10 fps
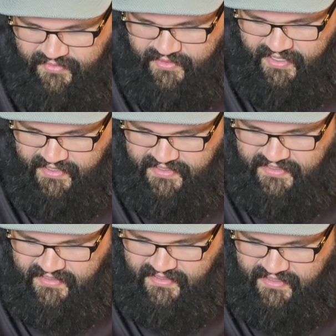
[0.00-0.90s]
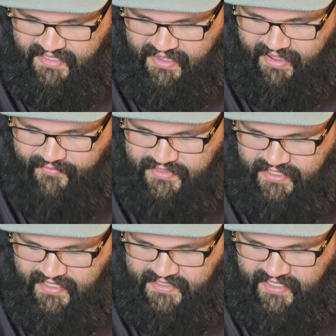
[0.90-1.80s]
so nice. Now,
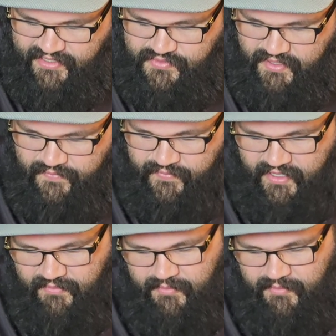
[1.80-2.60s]
obviously, he's got a trigger finger,